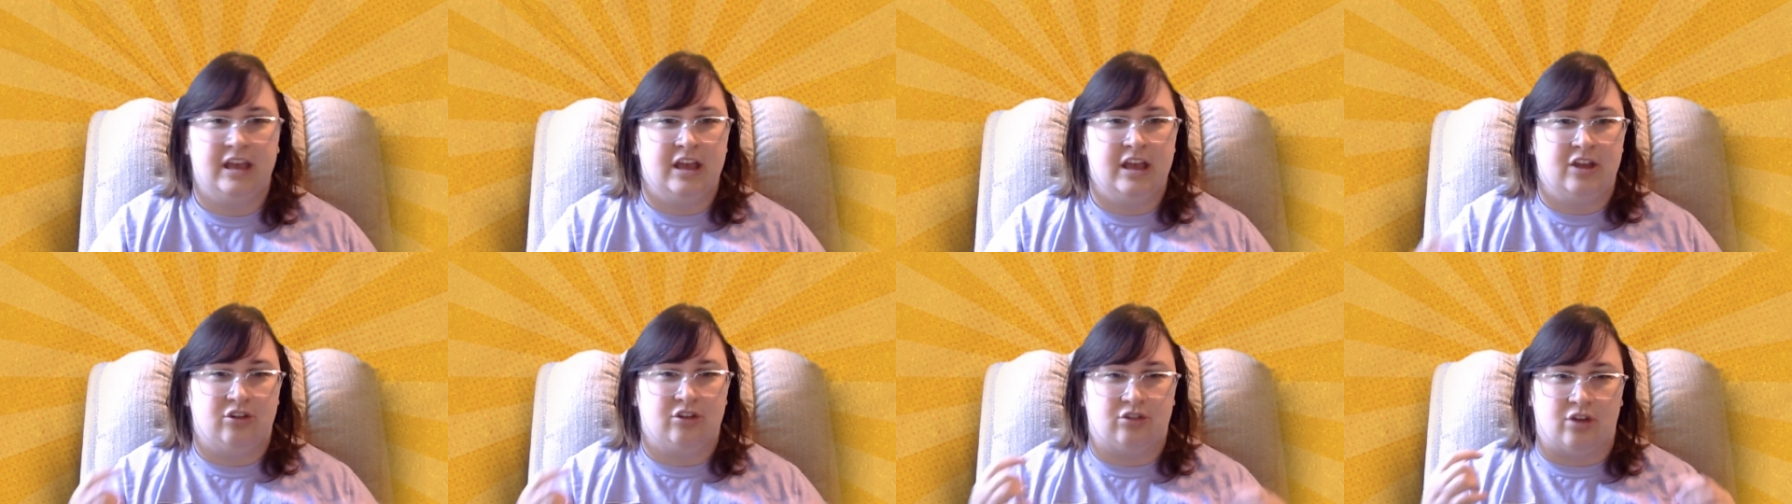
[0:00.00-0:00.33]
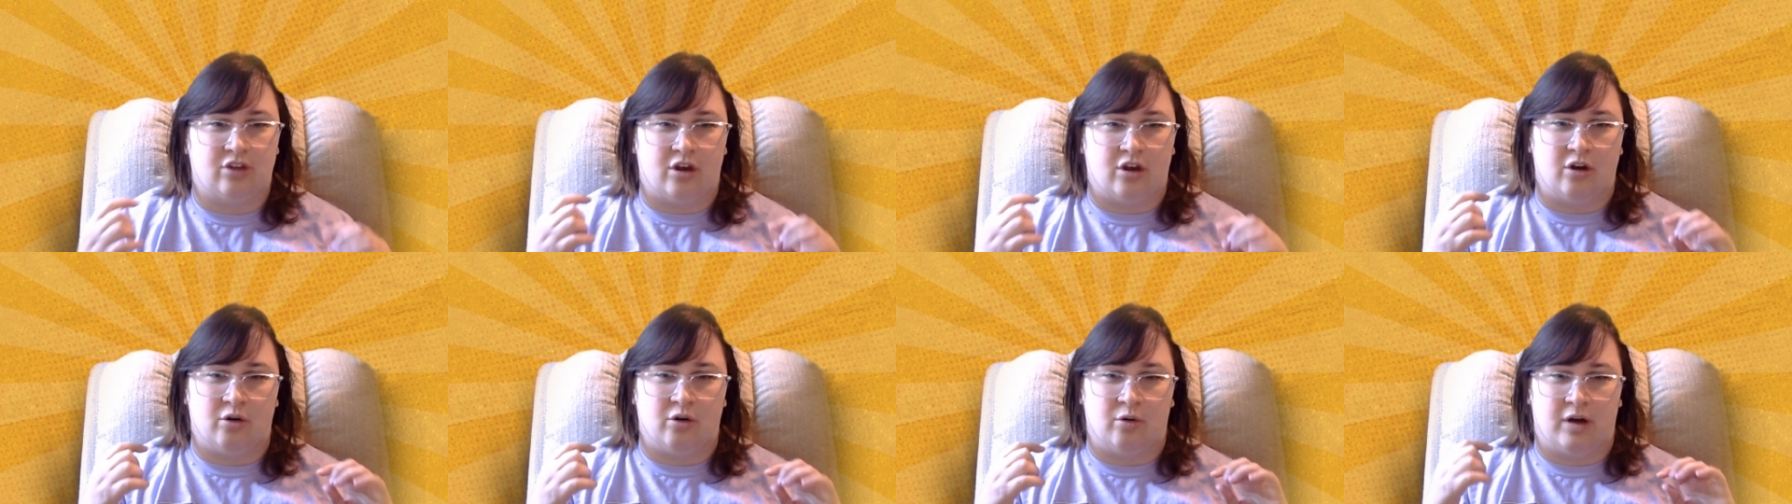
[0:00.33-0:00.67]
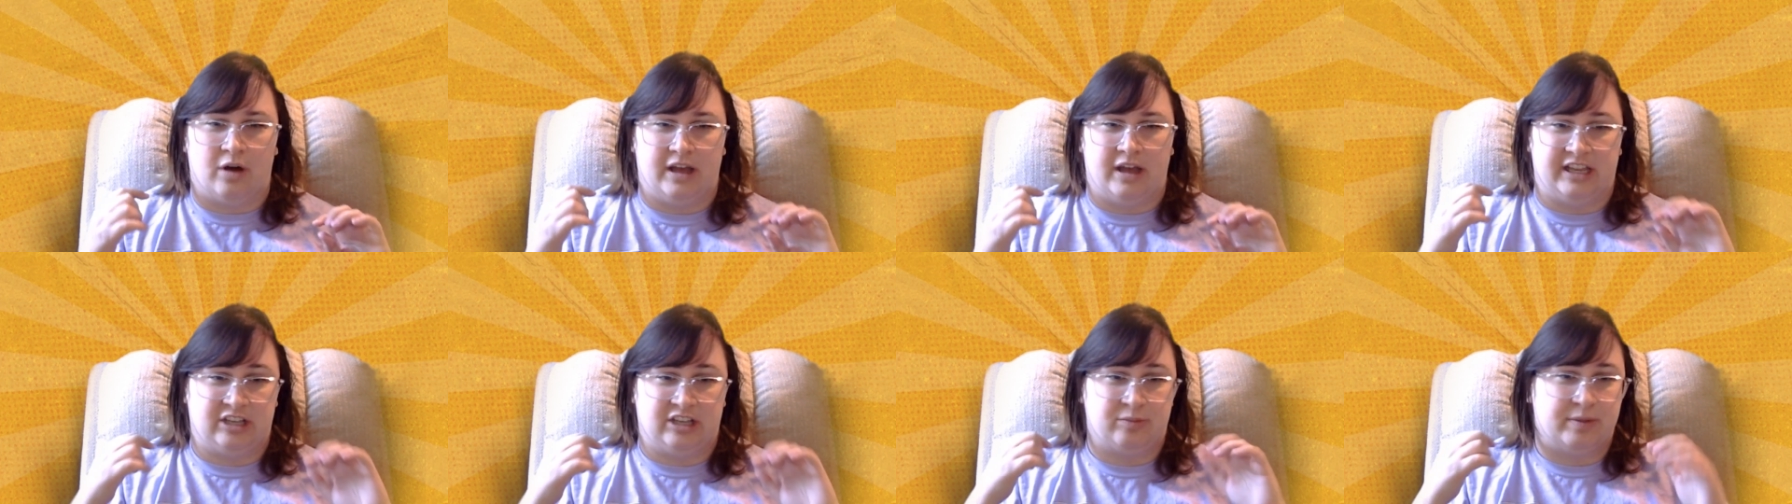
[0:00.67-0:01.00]
So,
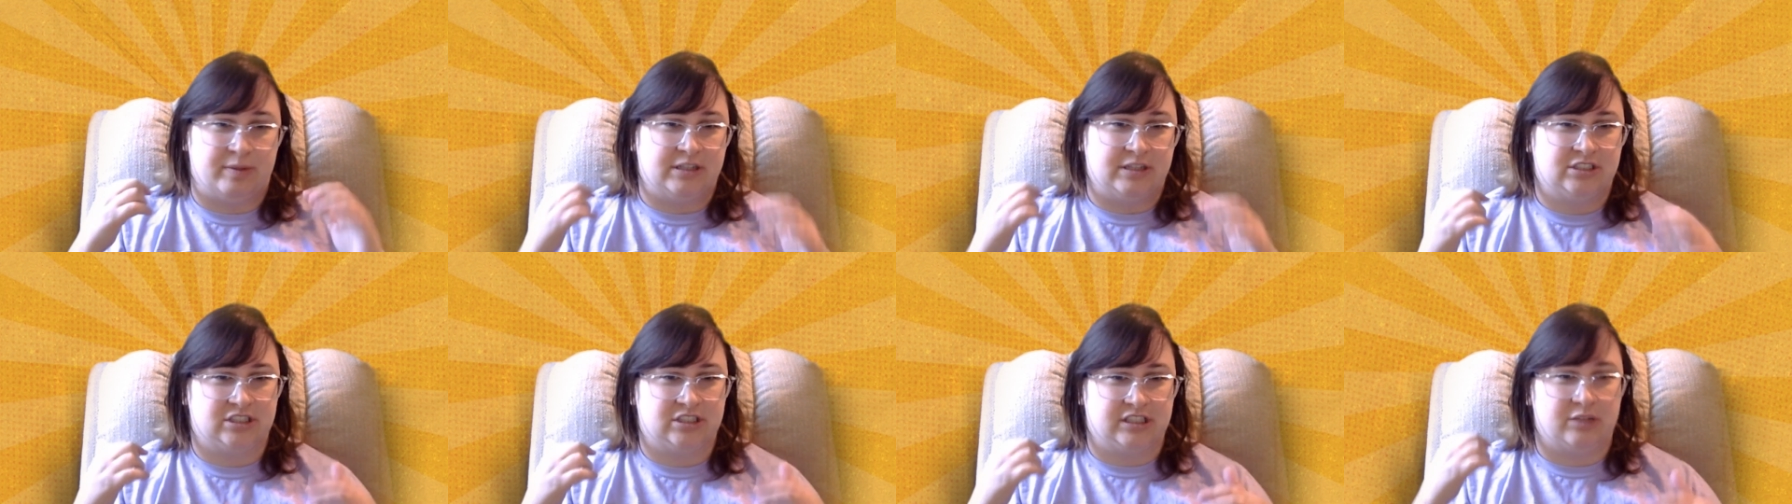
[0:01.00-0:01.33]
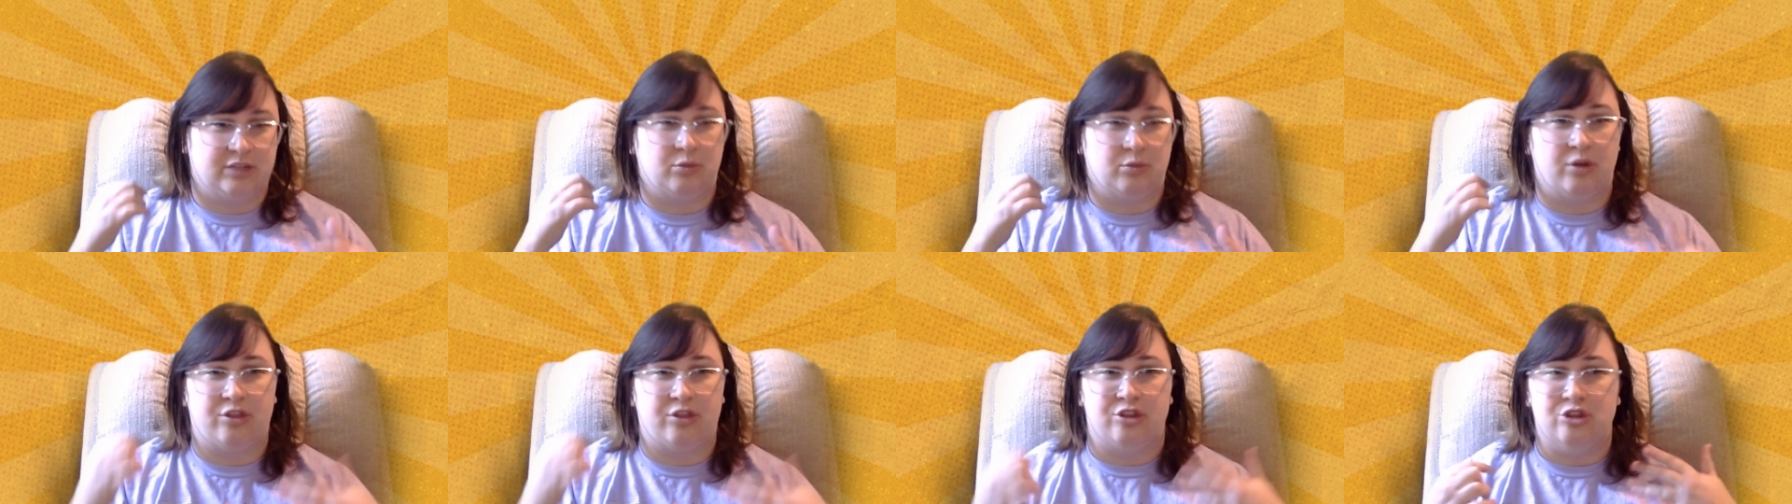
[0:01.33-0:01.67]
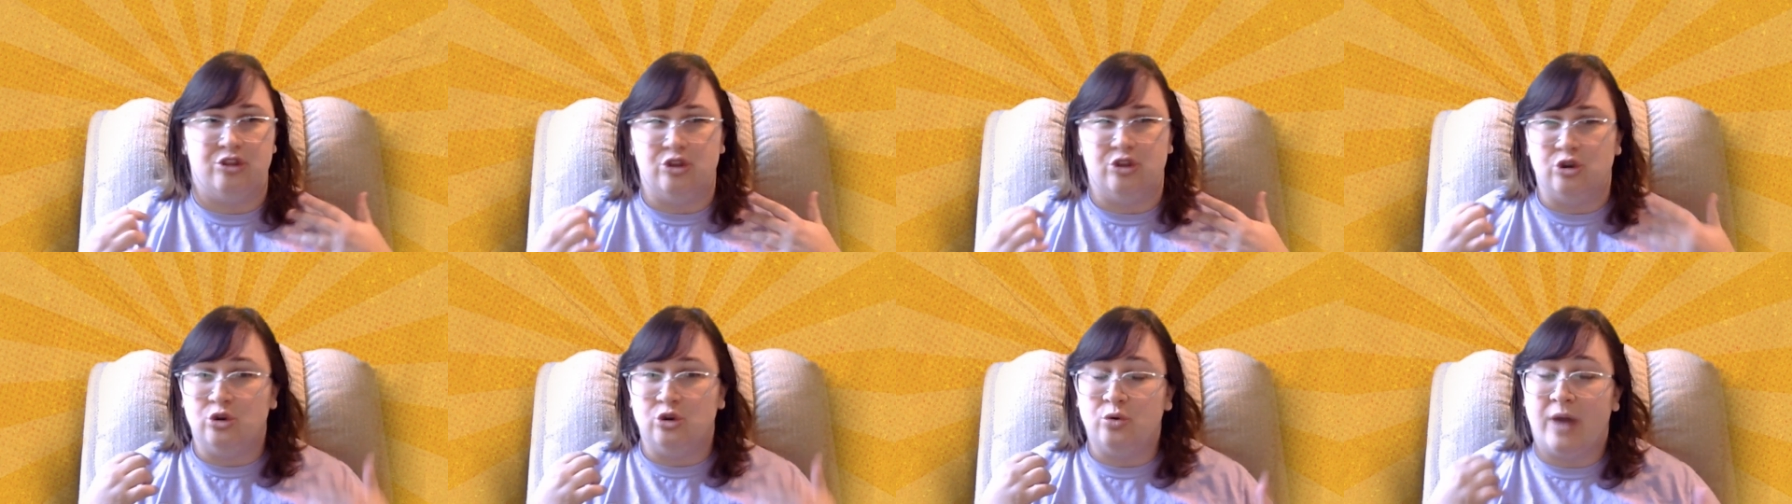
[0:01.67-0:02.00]
especially with
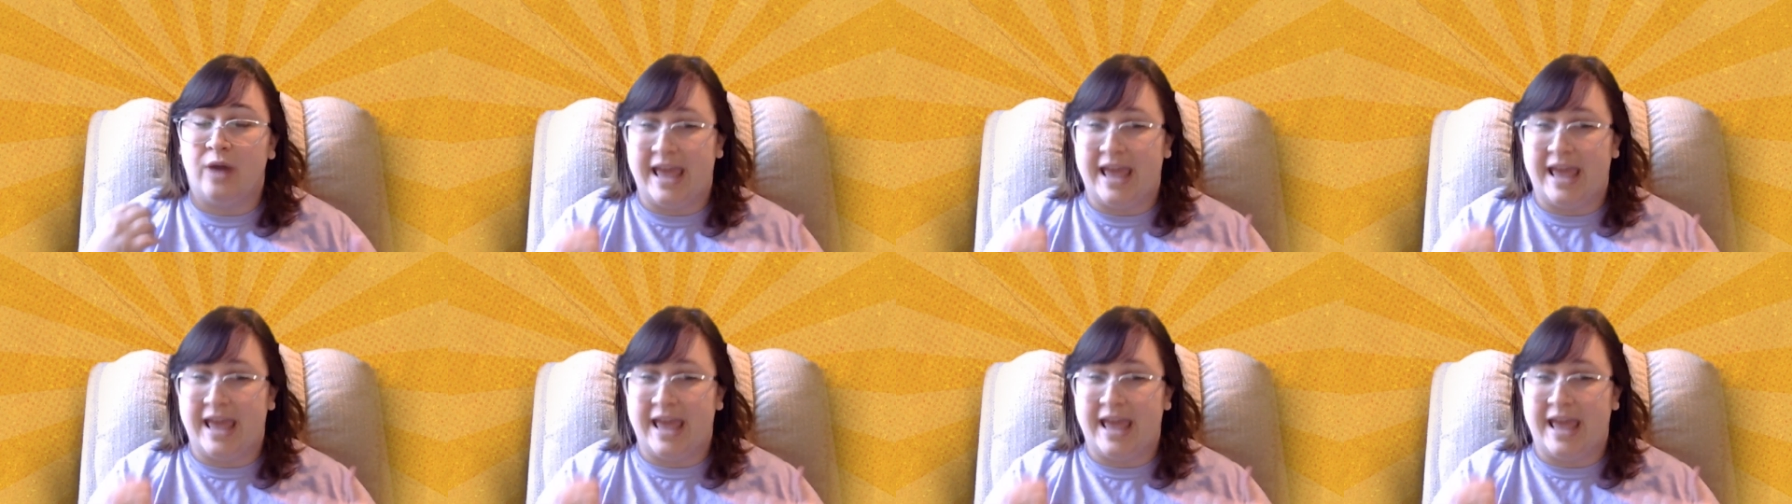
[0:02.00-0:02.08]
new